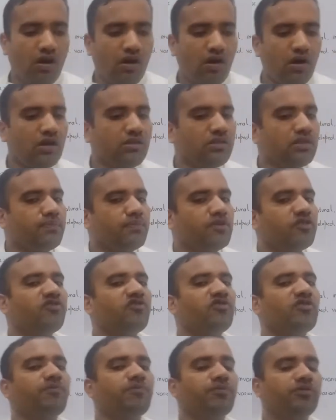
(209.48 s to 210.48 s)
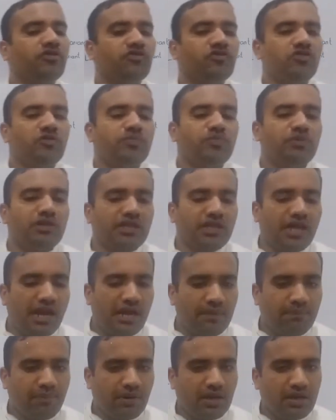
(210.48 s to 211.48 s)
on the basis of principle
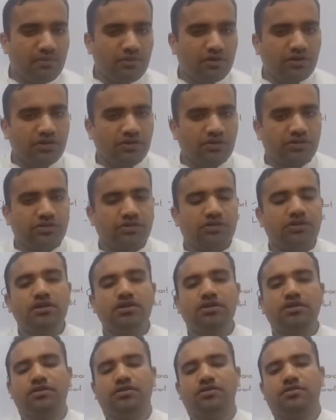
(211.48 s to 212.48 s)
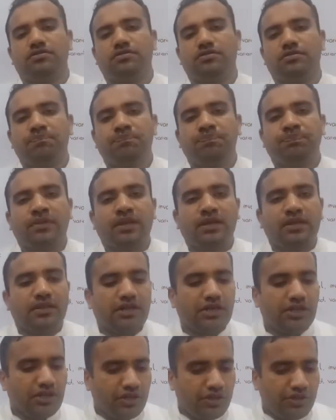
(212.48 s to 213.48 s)
and parameter theories,
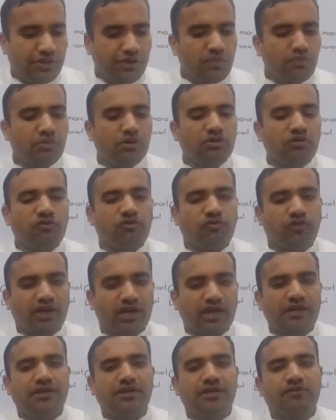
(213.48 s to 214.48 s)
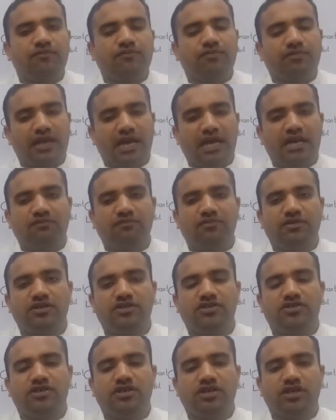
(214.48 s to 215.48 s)
that human faculty of
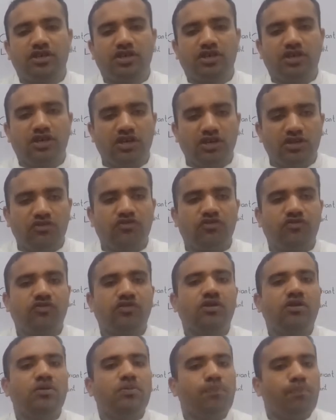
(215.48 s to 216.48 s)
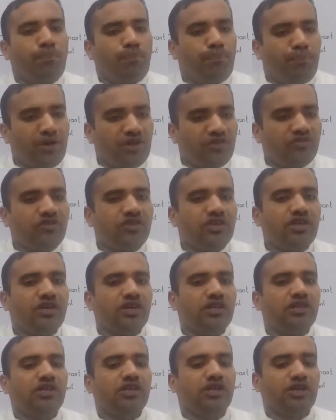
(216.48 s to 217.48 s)
language is
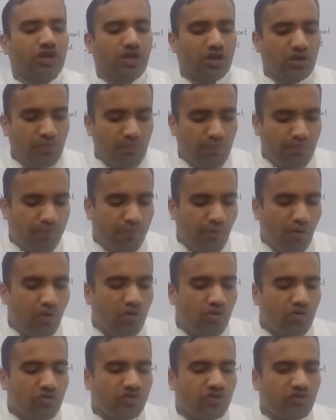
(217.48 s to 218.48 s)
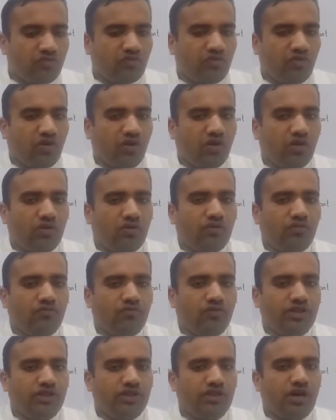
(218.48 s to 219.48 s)
basically composed
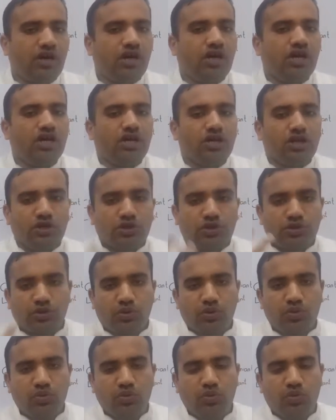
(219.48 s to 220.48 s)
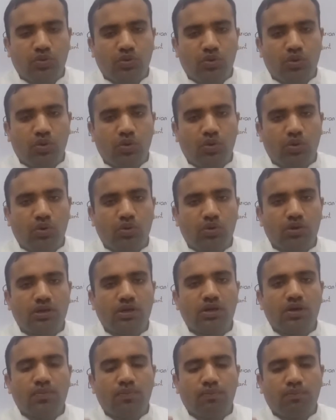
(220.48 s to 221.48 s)
with the two core
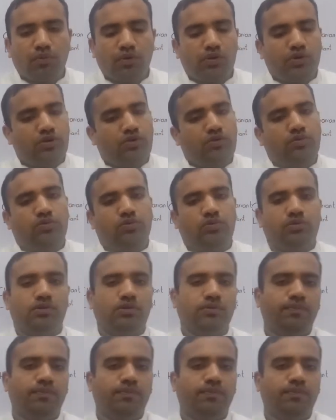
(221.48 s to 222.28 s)
modules.